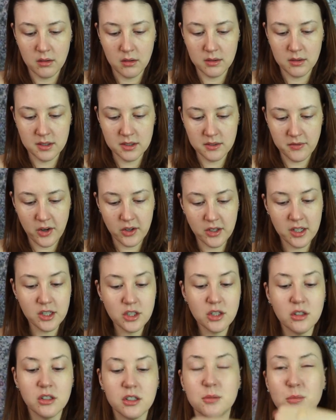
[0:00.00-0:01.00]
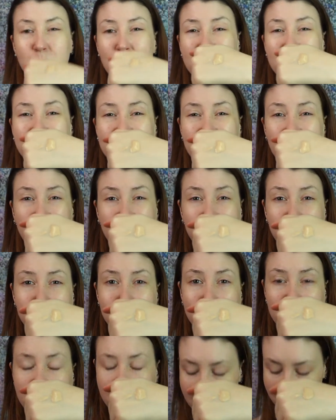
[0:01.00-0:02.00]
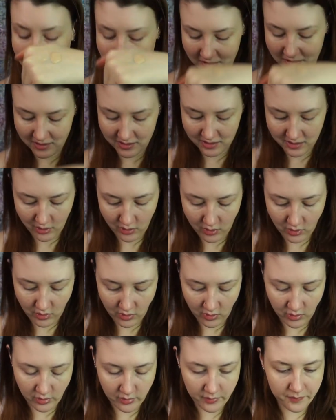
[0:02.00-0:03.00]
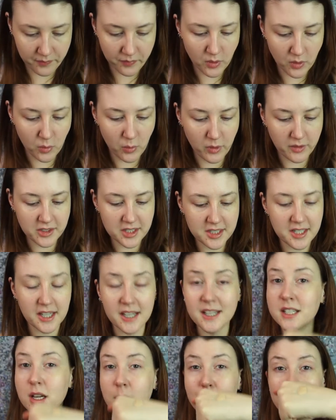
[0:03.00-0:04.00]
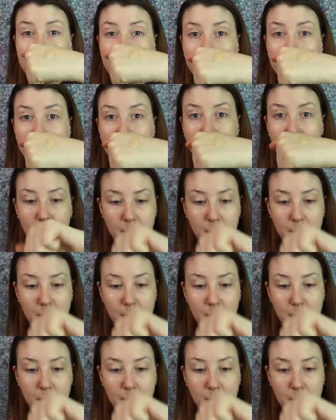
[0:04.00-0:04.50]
This foundation looks pretty dark for me, so we'll have to take it down my neck.